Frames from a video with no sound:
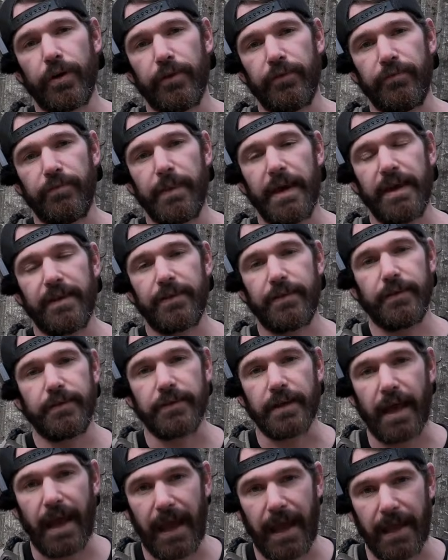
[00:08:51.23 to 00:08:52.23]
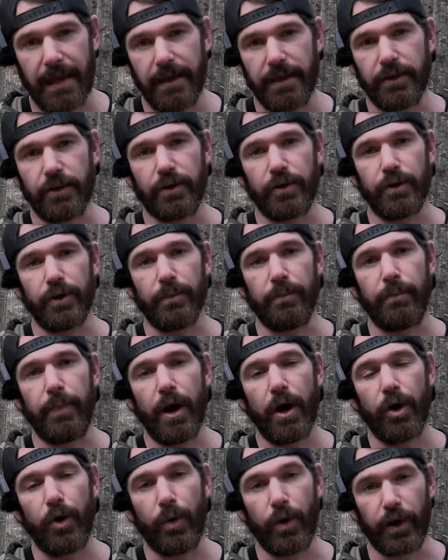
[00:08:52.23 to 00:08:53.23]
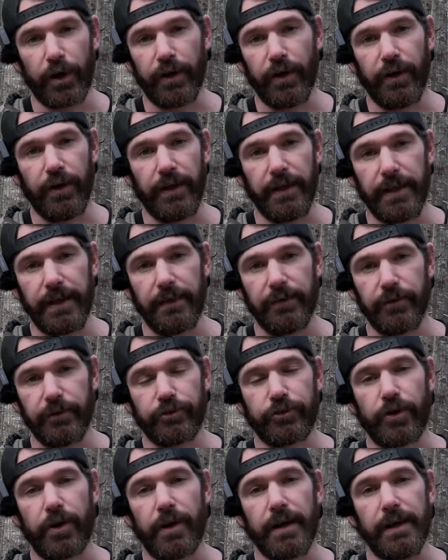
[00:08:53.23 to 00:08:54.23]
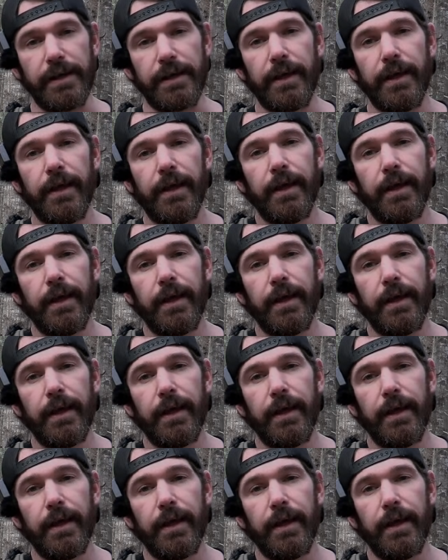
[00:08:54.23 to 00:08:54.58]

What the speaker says: of method to hang your bow or gun in the tree.